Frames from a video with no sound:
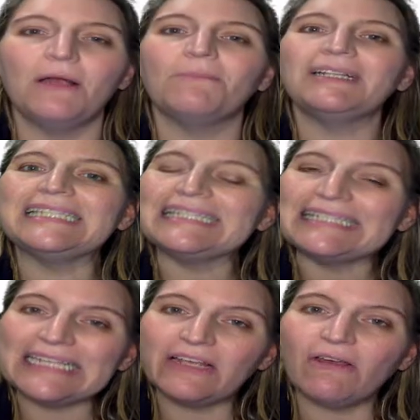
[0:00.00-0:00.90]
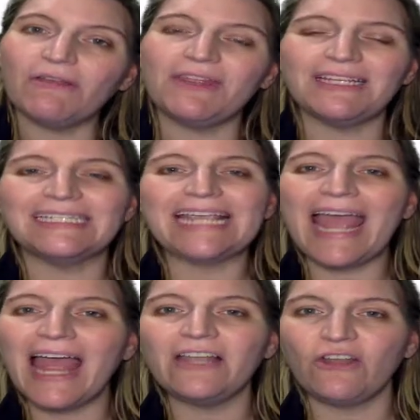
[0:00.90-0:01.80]
But still, this
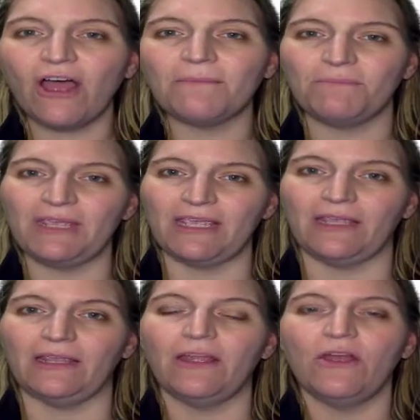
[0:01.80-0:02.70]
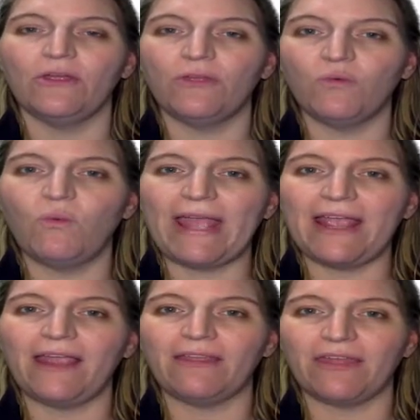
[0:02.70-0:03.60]
cannot be the
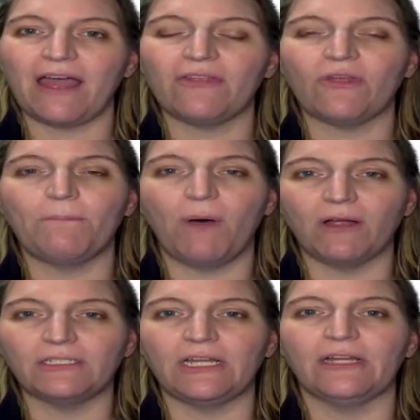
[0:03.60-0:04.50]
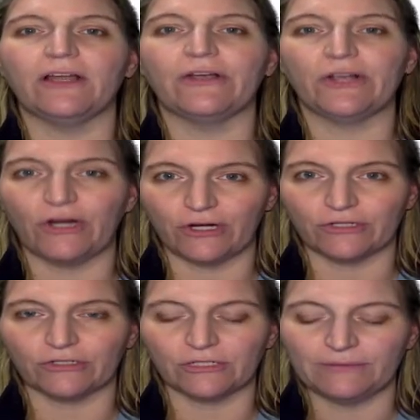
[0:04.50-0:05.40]
way that the bonding
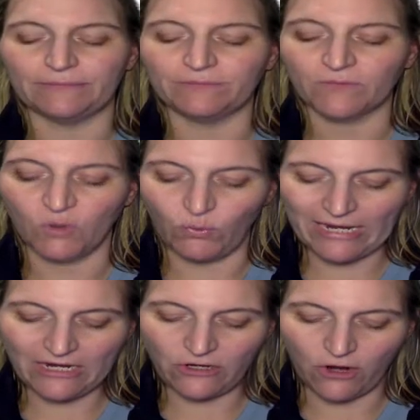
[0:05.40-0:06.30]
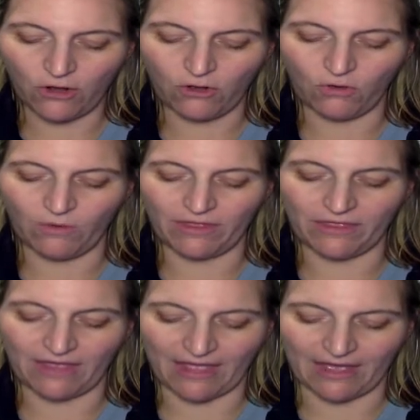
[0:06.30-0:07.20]
occurs. We know
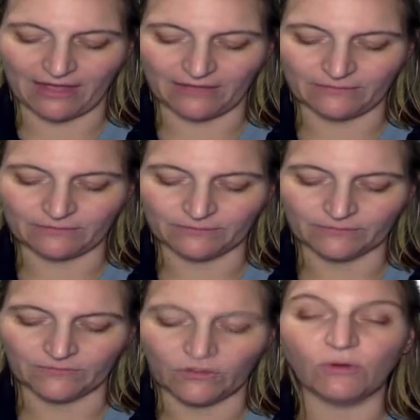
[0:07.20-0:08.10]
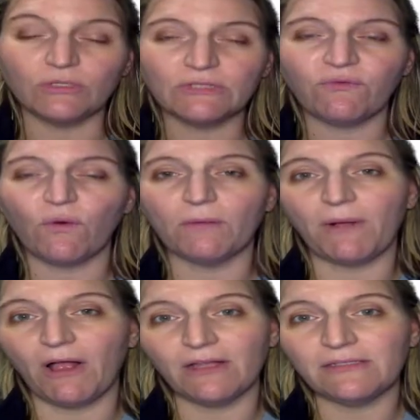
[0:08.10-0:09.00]
that those 4
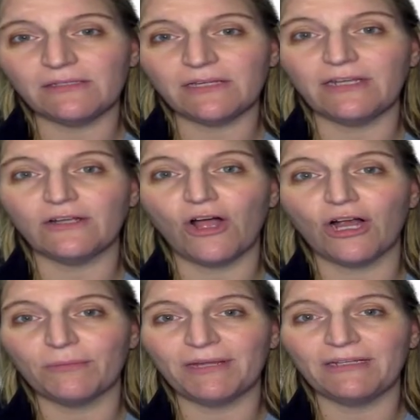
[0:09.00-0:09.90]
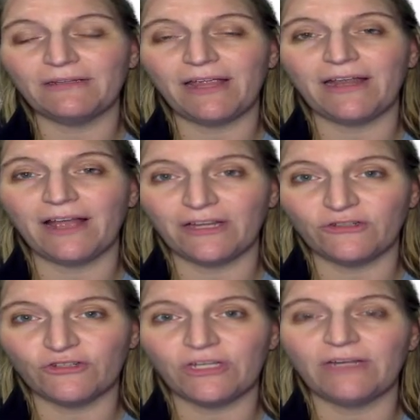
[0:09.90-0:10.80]
bonds in carbon and
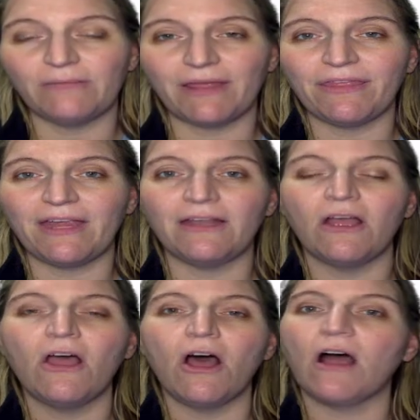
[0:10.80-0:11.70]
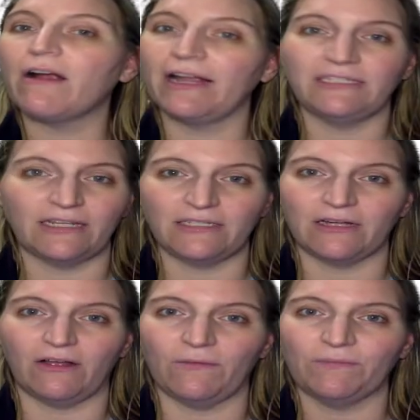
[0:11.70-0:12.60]
hydrogen and methane are
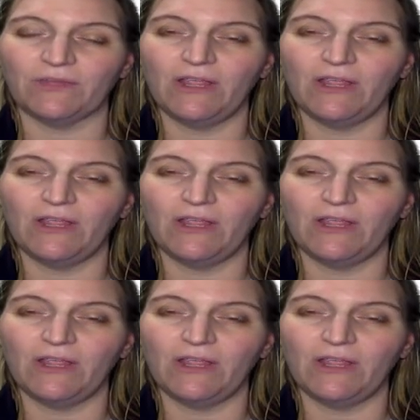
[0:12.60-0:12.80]
identical.